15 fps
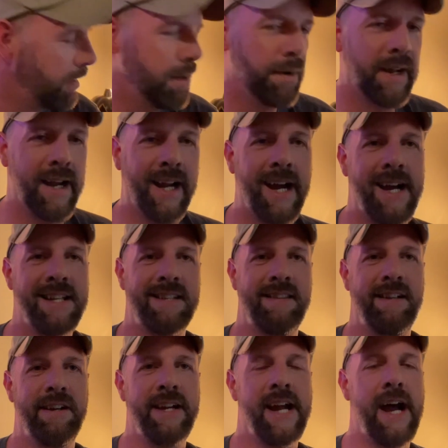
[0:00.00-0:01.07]
Okay guys,
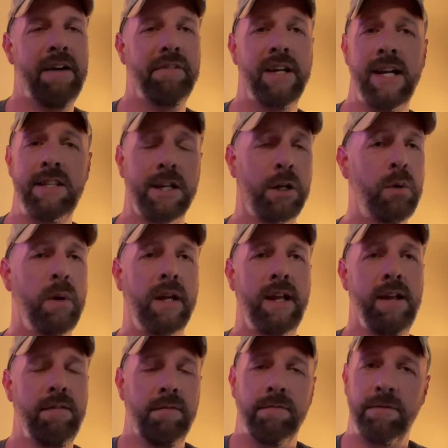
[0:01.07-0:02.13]
there you have it. That's a
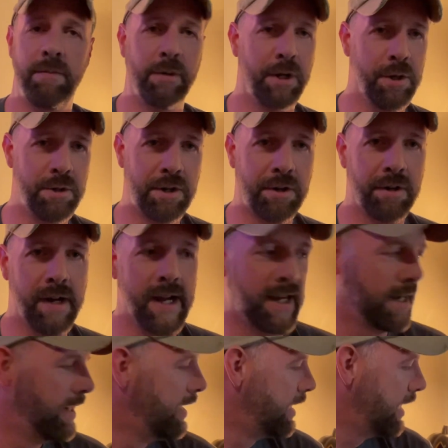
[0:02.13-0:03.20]
quickie from Goose
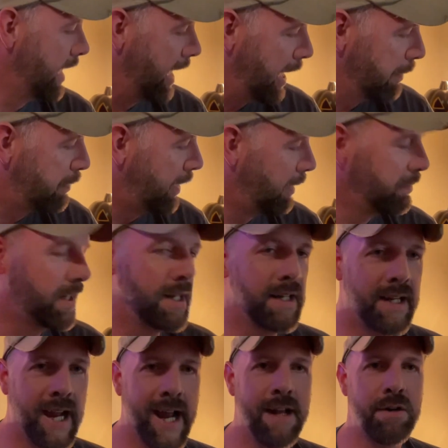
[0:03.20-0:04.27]
Creek.
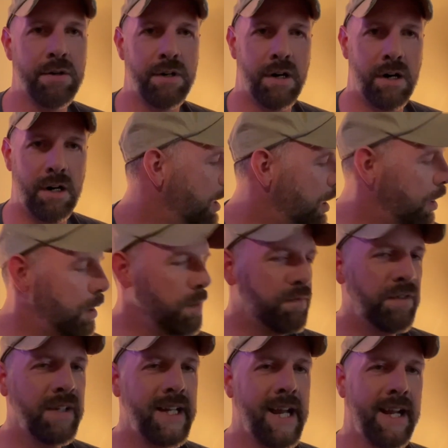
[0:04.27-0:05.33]
Pumpkin candle haul.
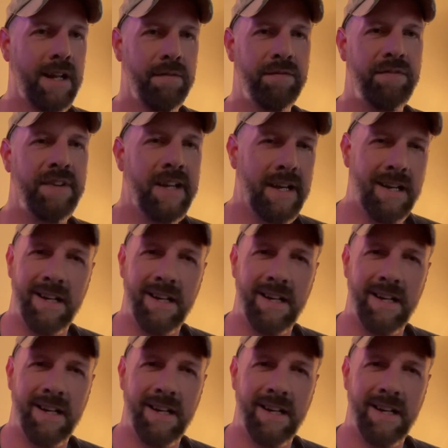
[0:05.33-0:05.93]
Hopefully I can fit a